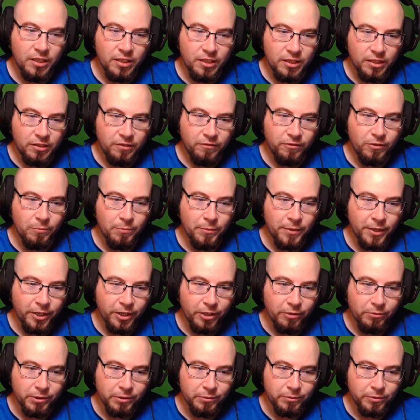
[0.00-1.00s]
from
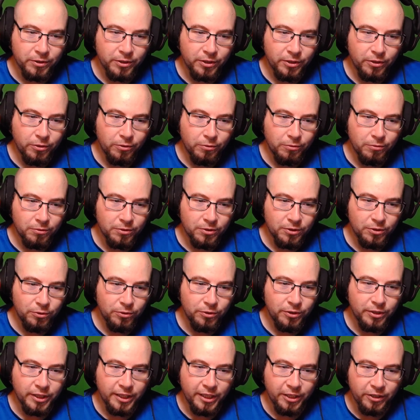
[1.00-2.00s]
there we will go to
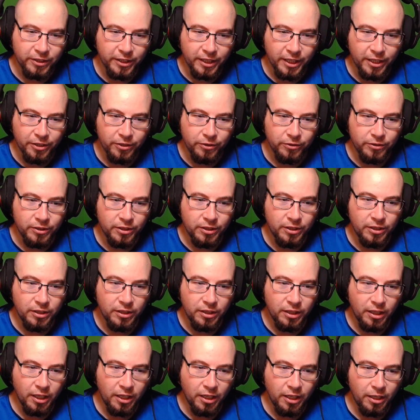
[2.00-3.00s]
the Elgato.
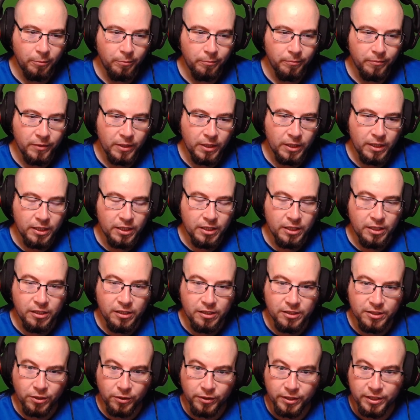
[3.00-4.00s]

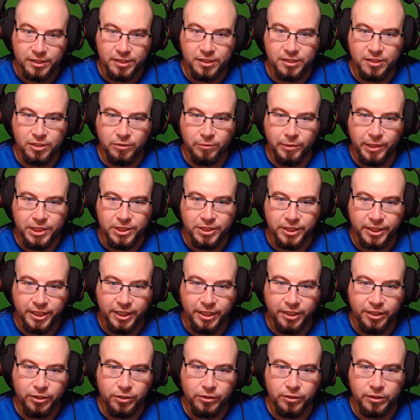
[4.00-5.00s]
So this is the Razer
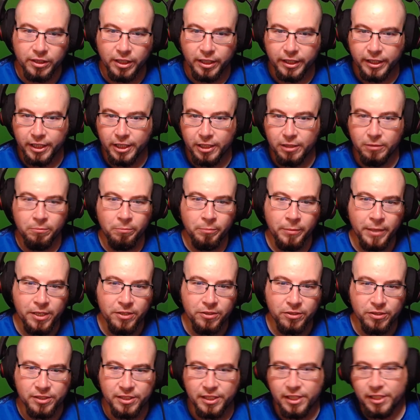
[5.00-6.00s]
Kiyo. Again,
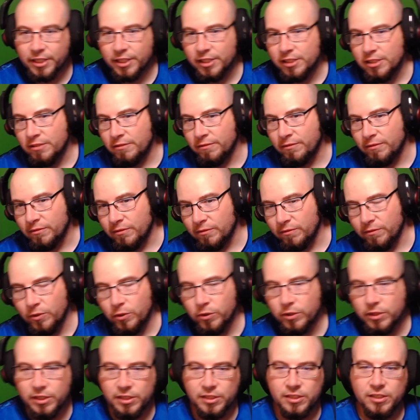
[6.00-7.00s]
manual settings,
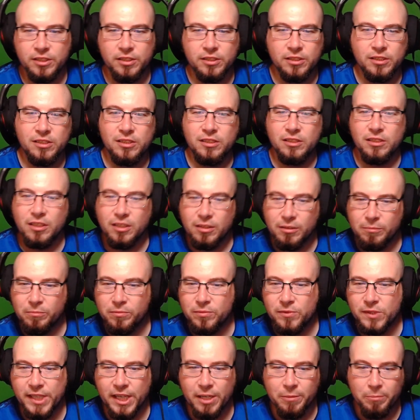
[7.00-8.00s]
focus is
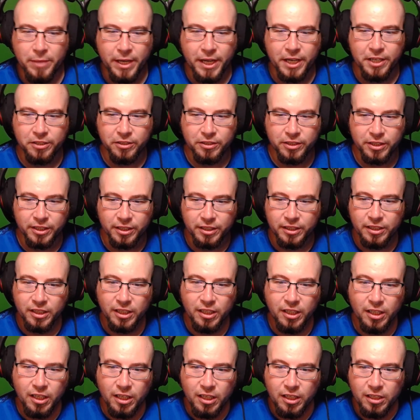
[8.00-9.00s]
set manually.
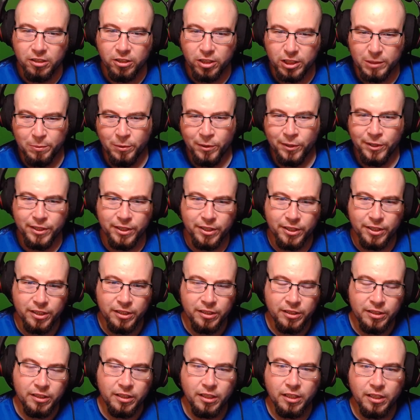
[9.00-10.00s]
Looks pretty good.
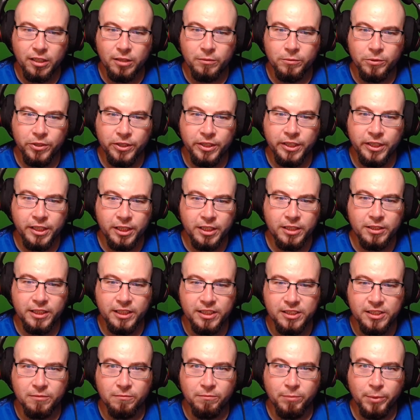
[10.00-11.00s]
You can get a
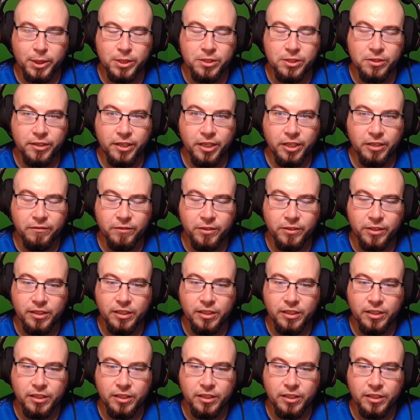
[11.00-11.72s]
decent picture out of it,